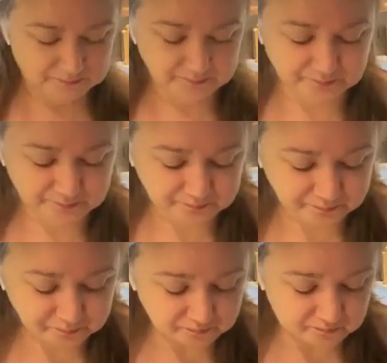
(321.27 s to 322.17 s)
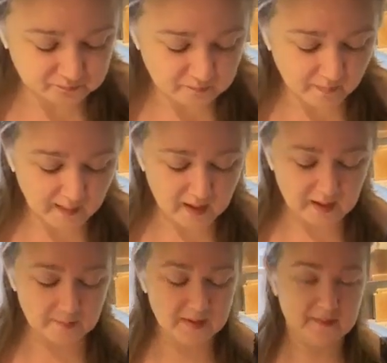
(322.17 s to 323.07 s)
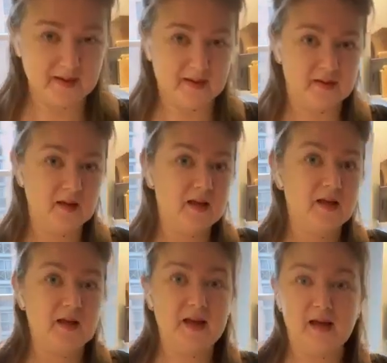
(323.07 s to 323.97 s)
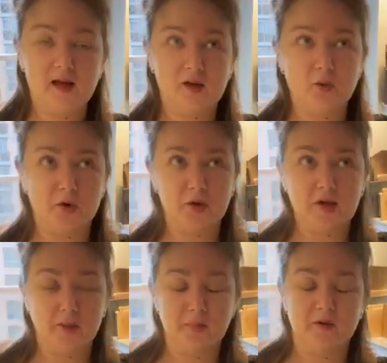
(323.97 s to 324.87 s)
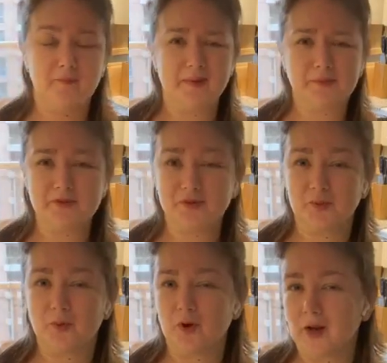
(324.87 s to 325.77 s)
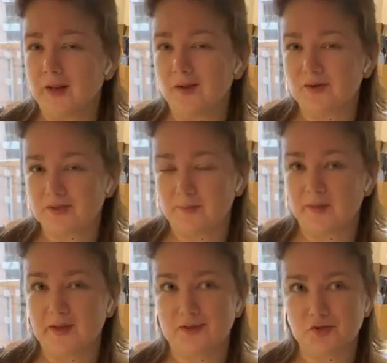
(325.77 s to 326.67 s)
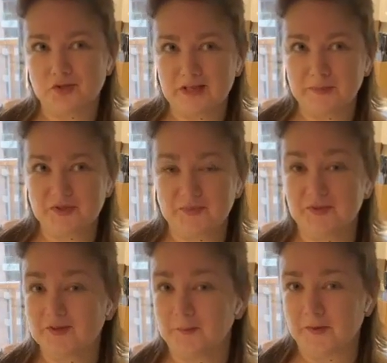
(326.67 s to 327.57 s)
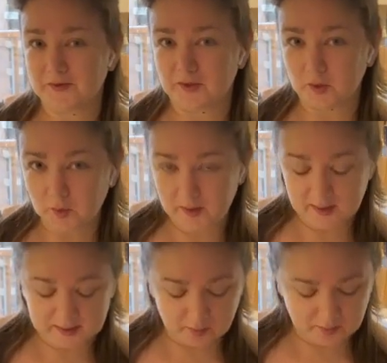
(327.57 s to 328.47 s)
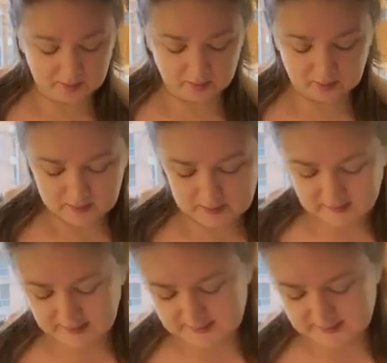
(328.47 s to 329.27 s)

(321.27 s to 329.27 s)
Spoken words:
Yeah. And then a quarter cup of maple syrup or honey or something, and 2 tablespoons of melted coconut oil.